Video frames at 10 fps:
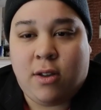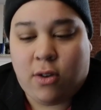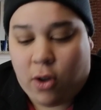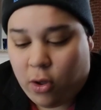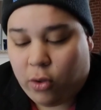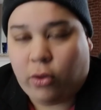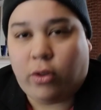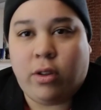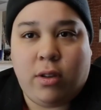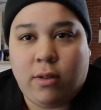
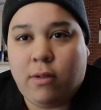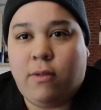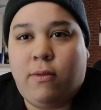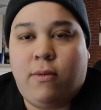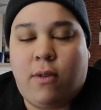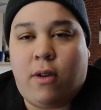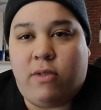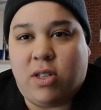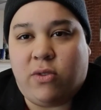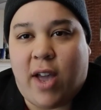all of
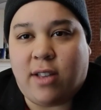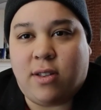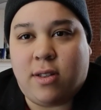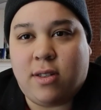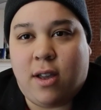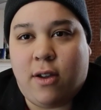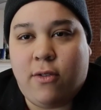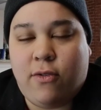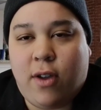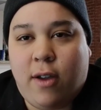these facets
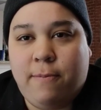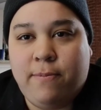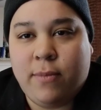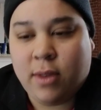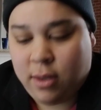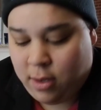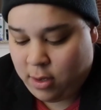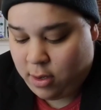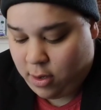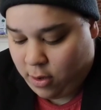of
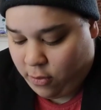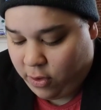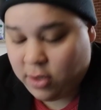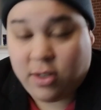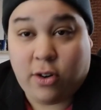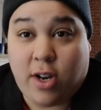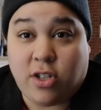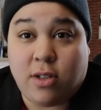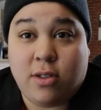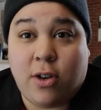
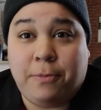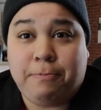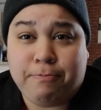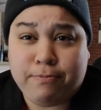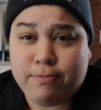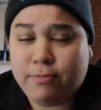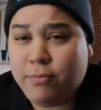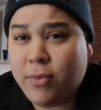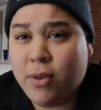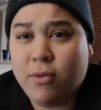consideration. So
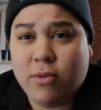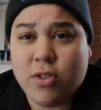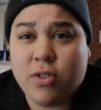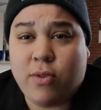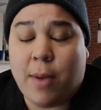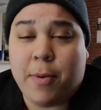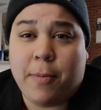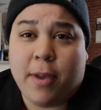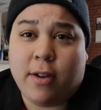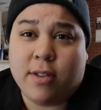just to wrap
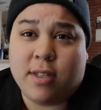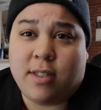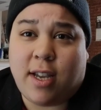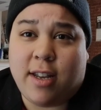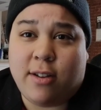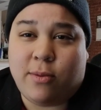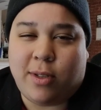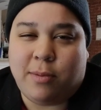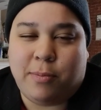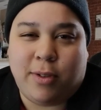up here, this is Diana
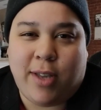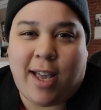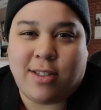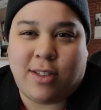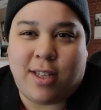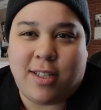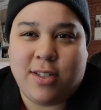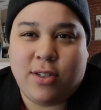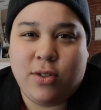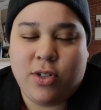with Blue Castle IT
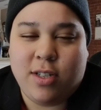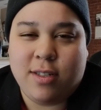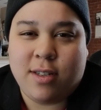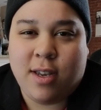Solutions,